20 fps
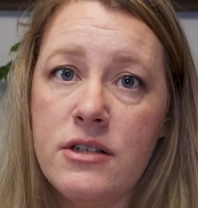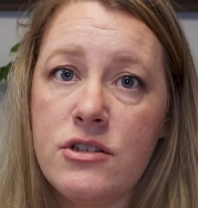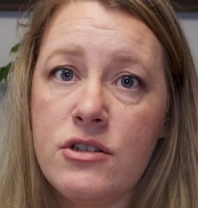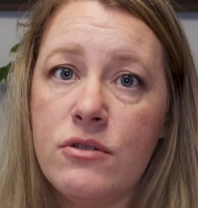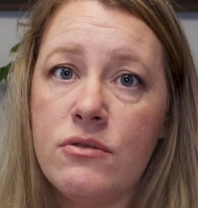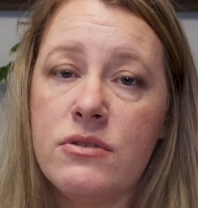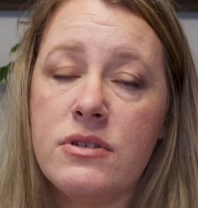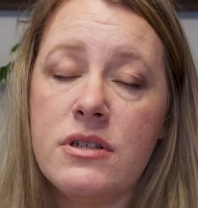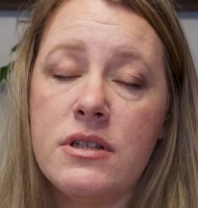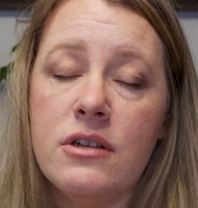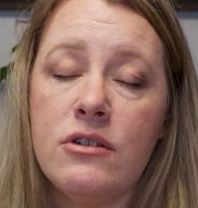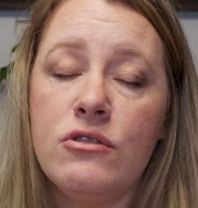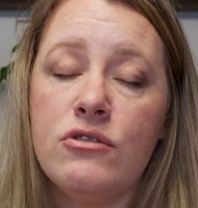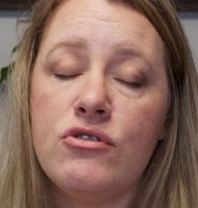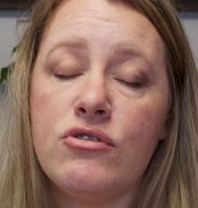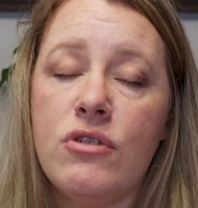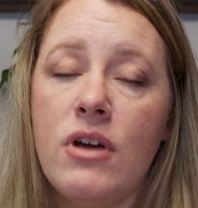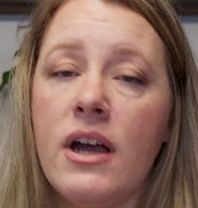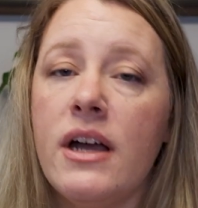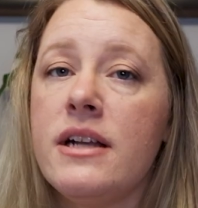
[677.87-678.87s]
So still
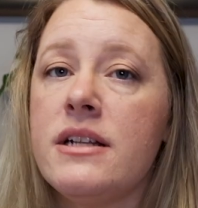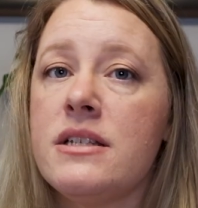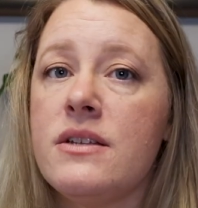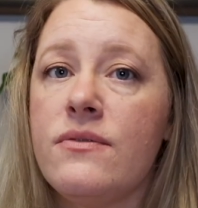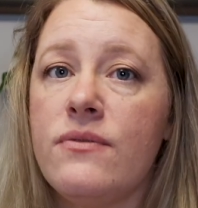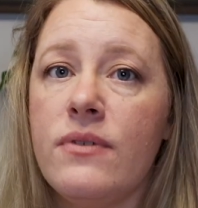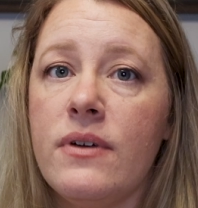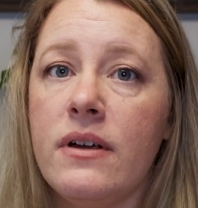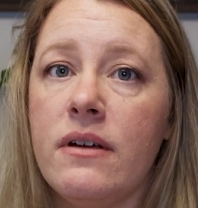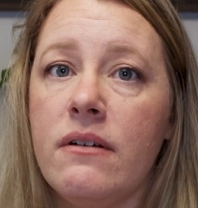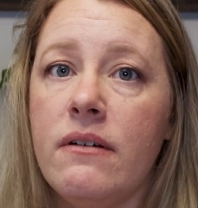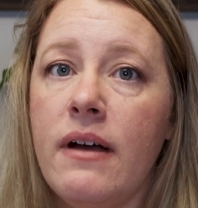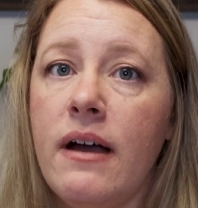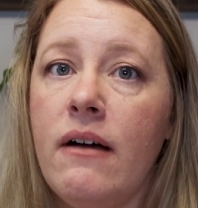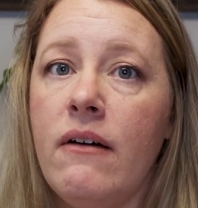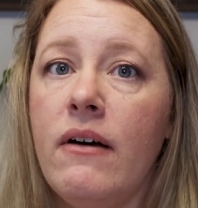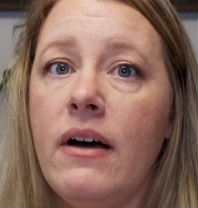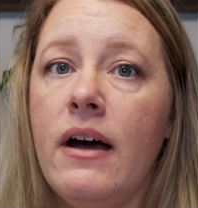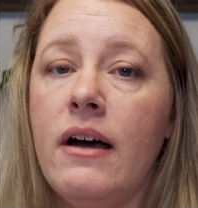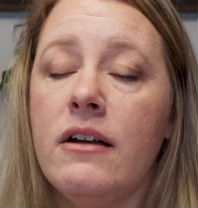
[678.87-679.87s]
try to figure
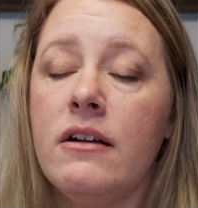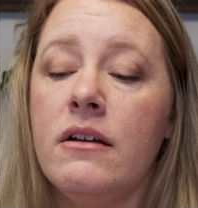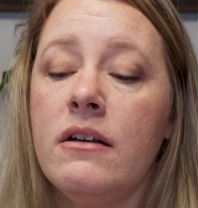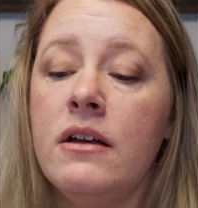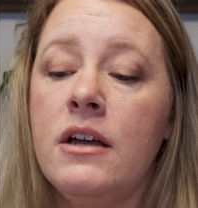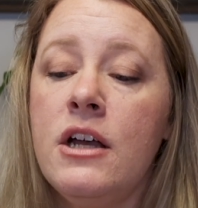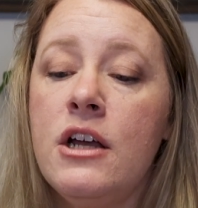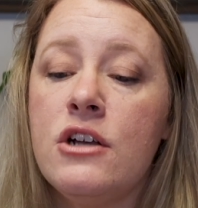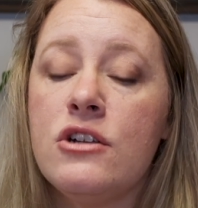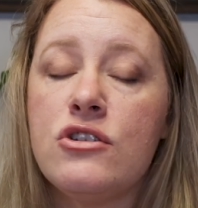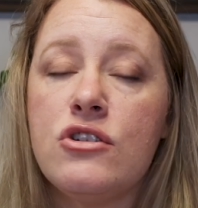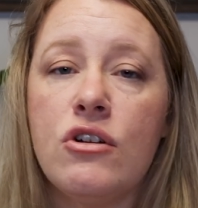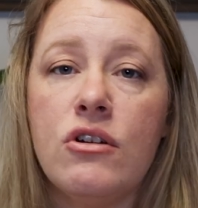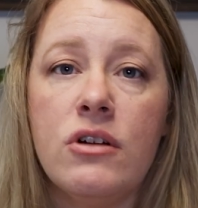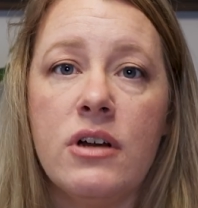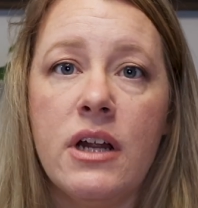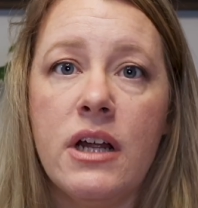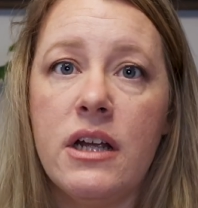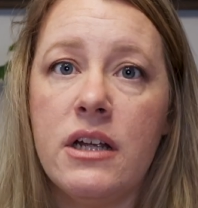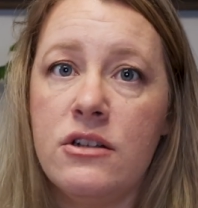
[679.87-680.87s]
out how to
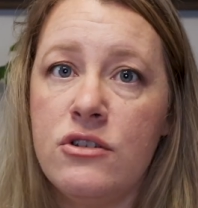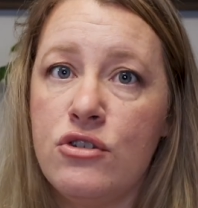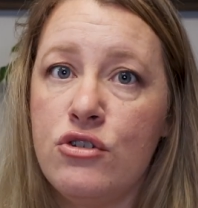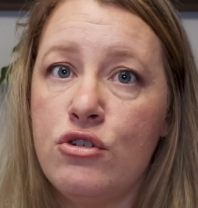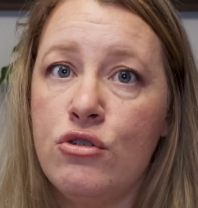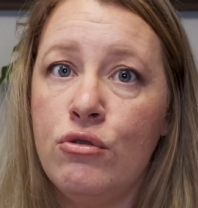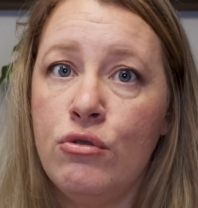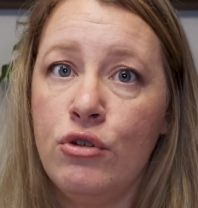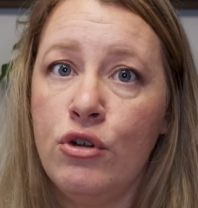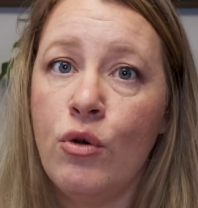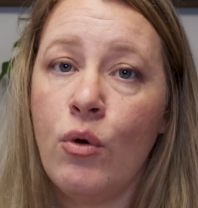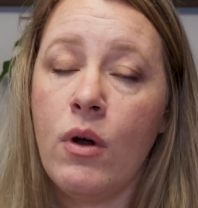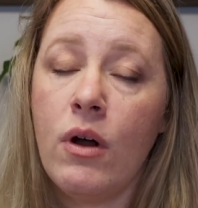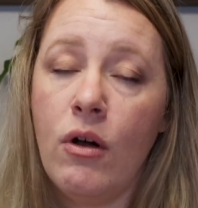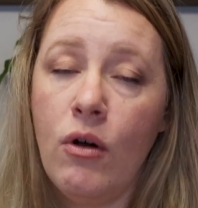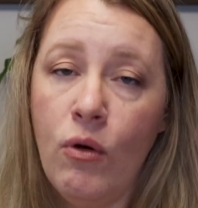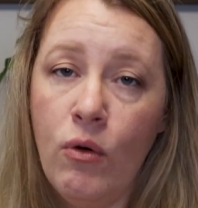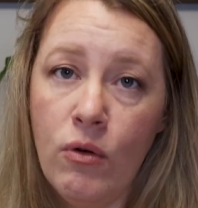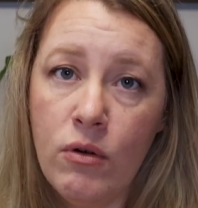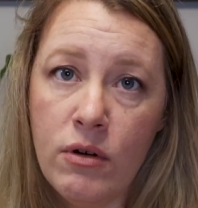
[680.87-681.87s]
turn it into
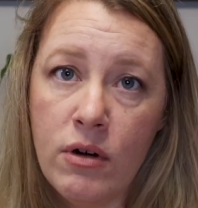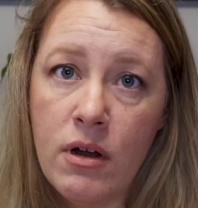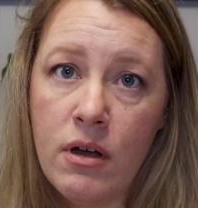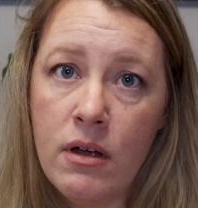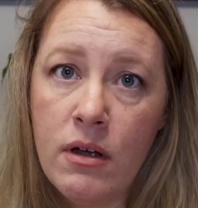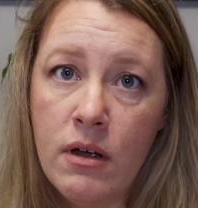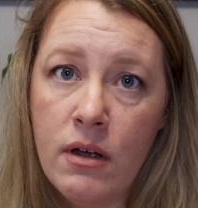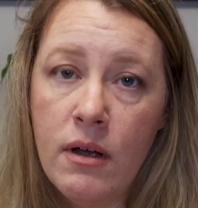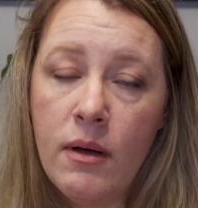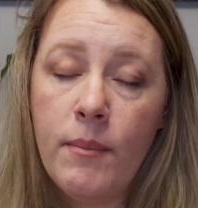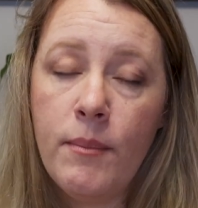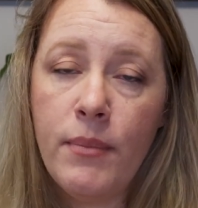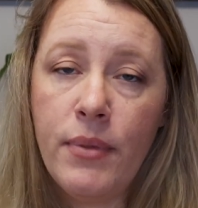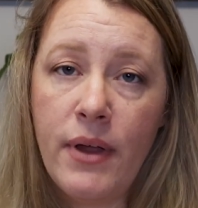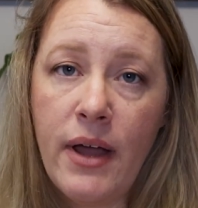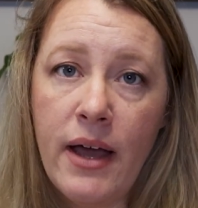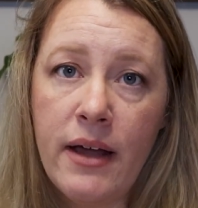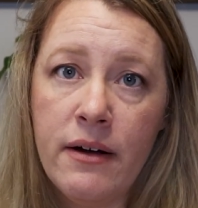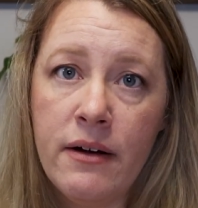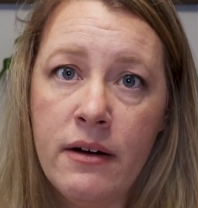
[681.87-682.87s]
your own
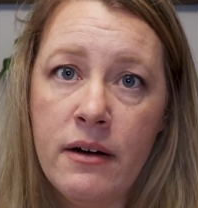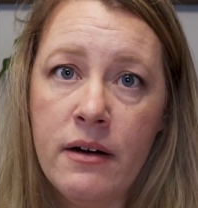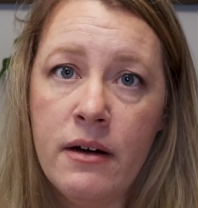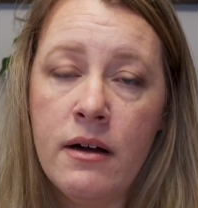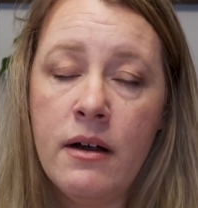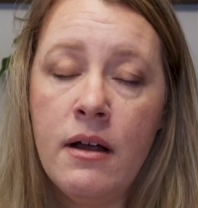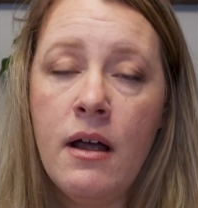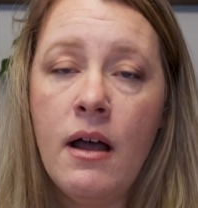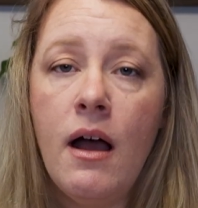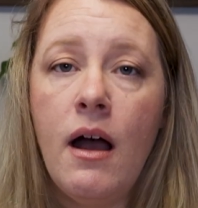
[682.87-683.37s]
planner